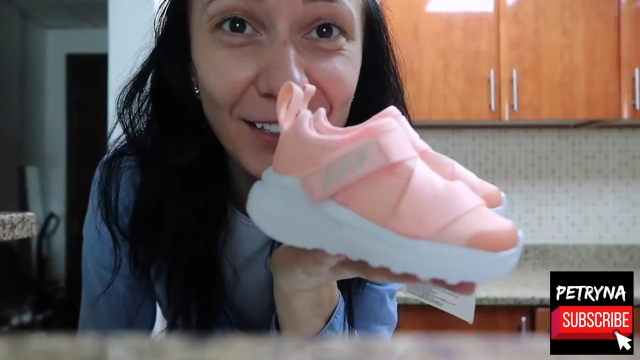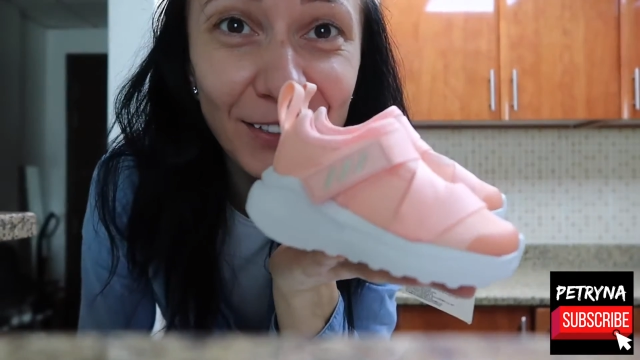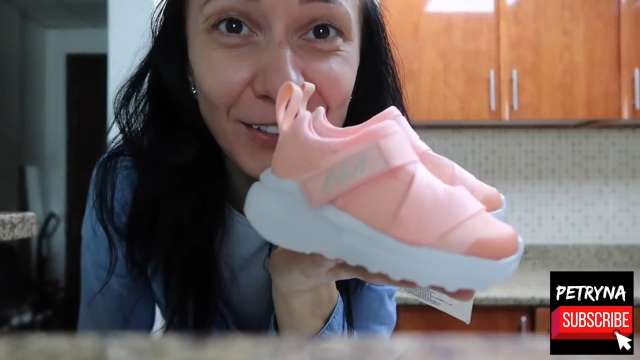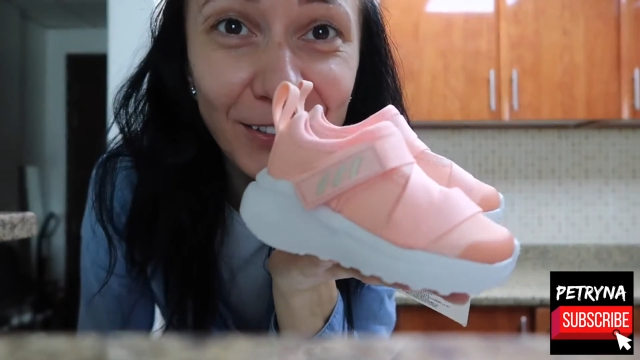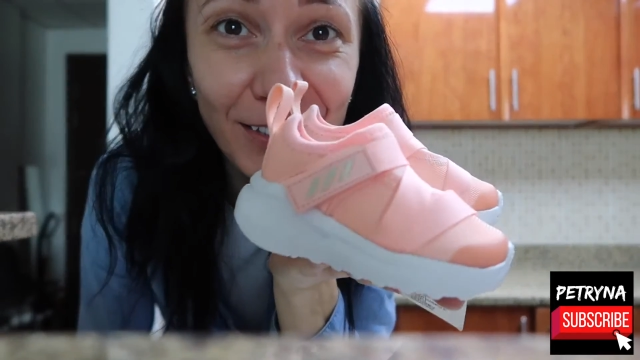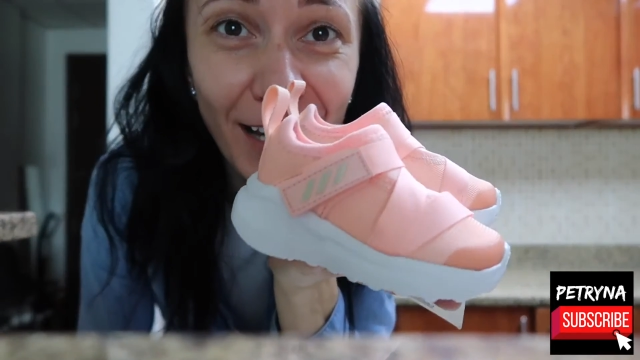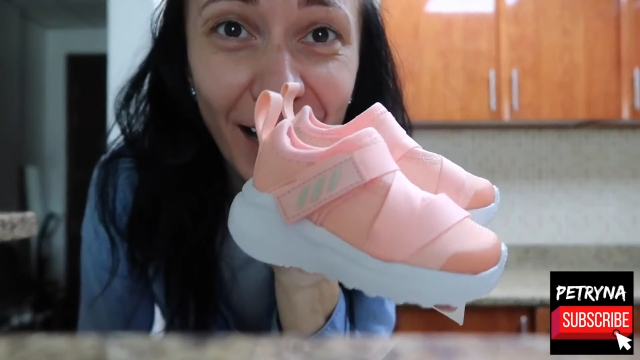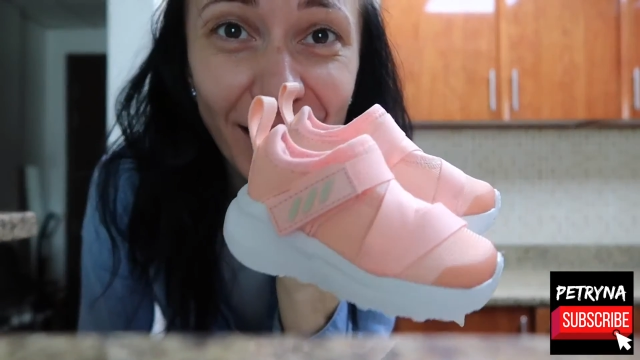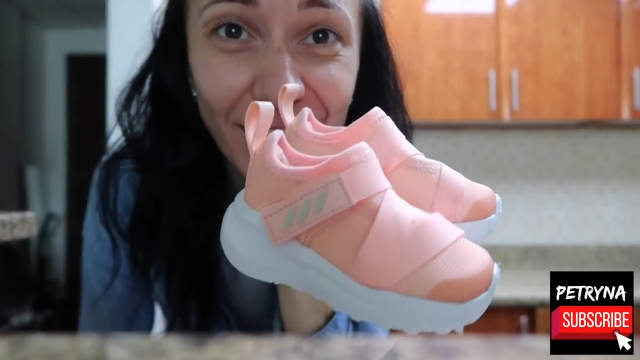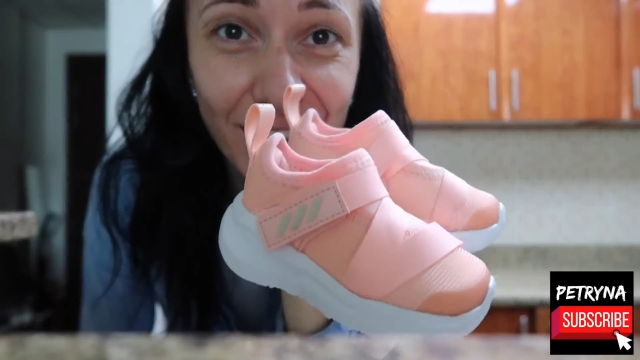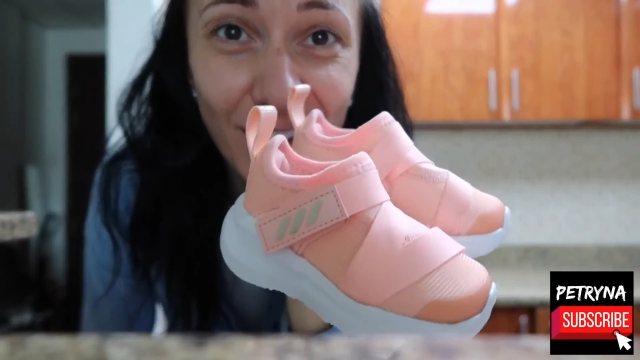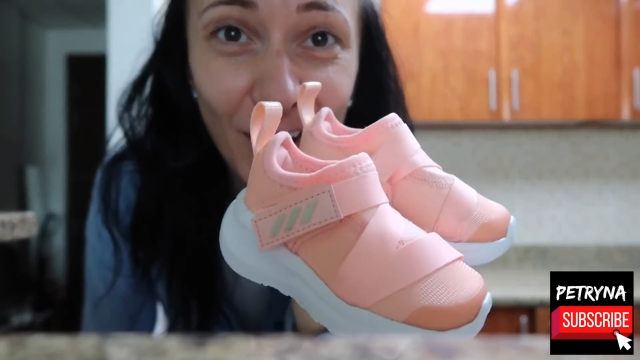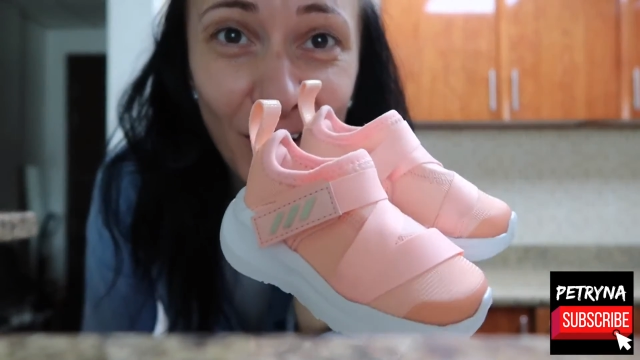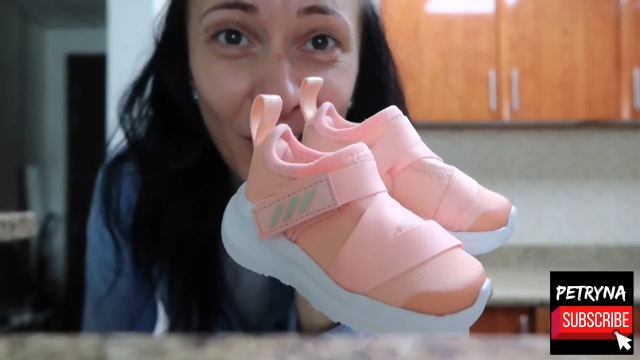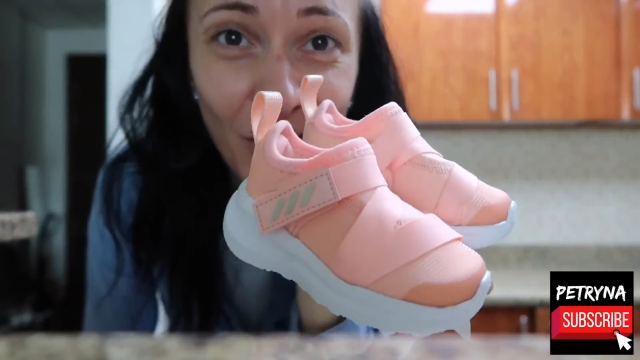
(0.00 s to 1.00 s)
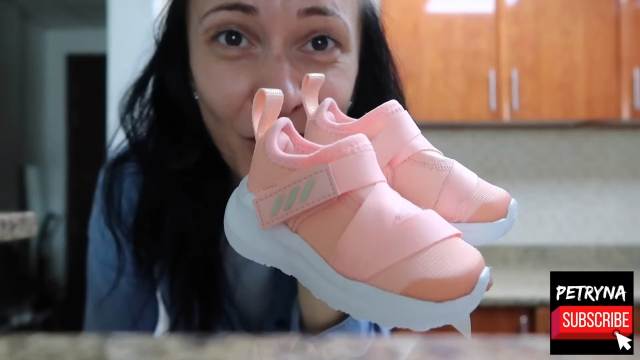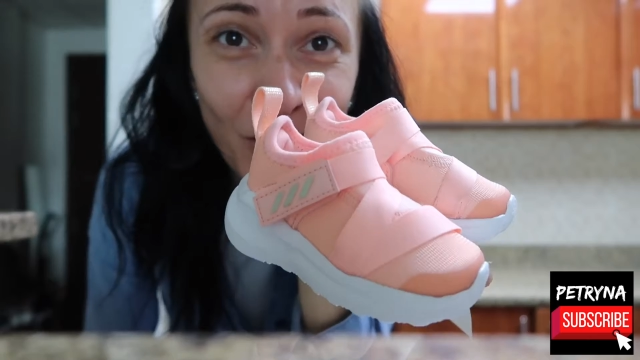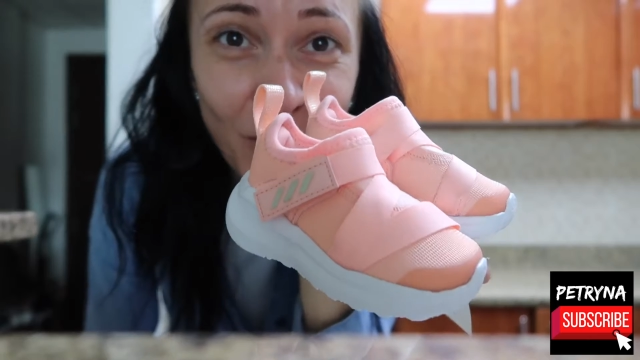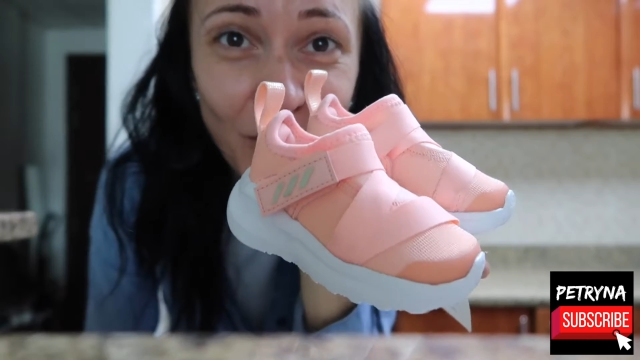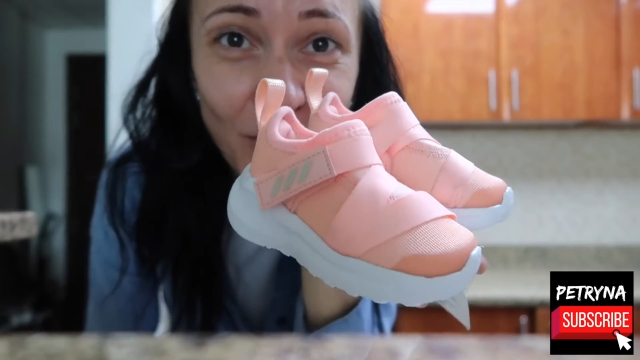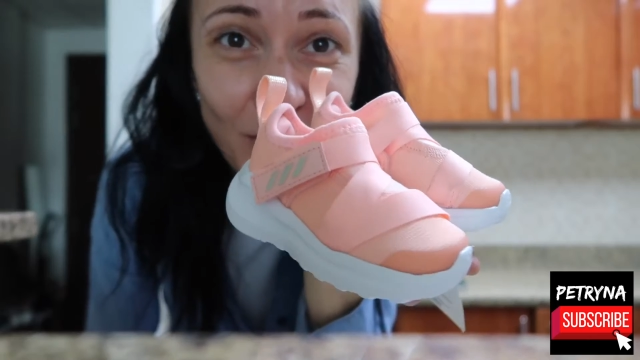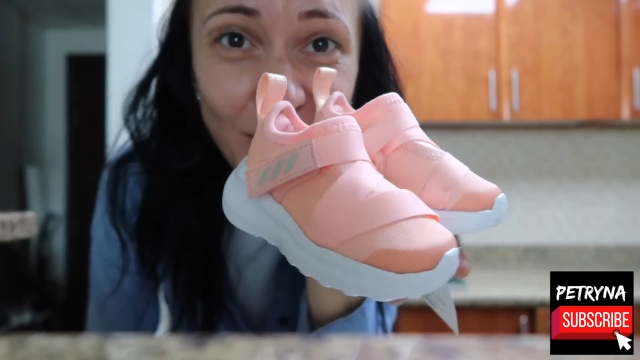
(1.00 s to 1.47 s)
look at
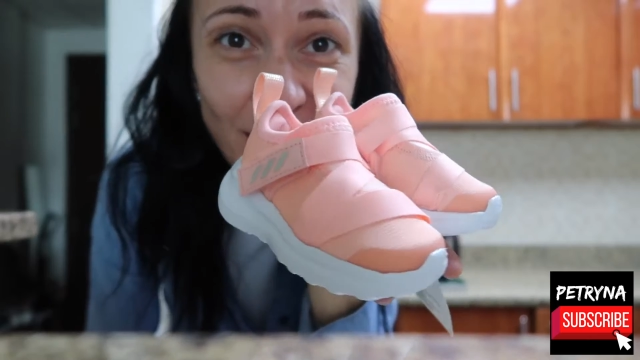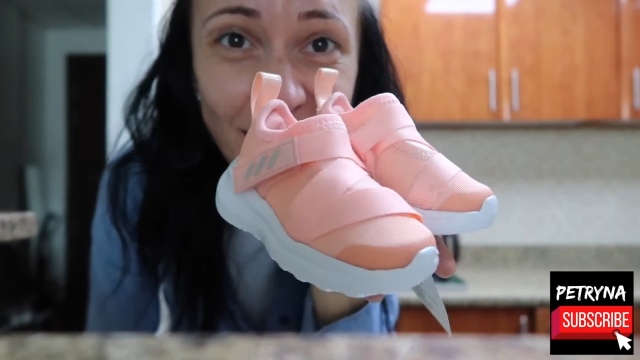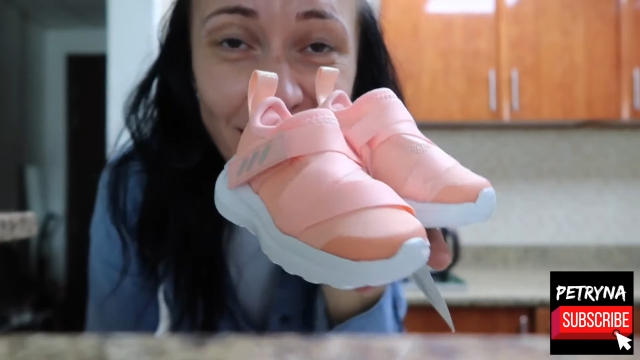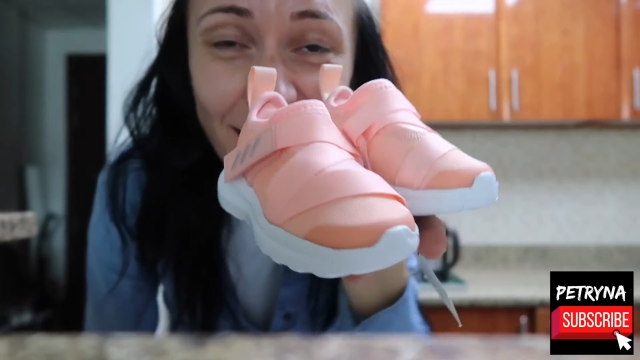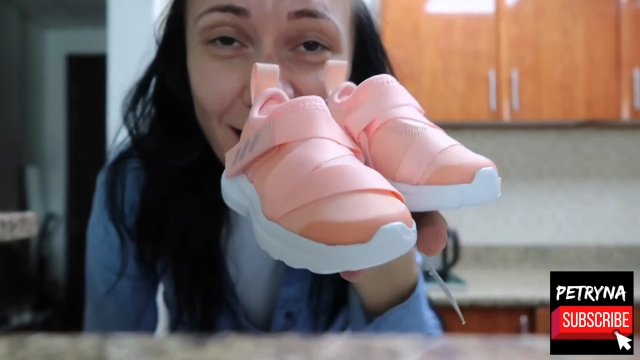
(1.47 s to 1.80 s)
those.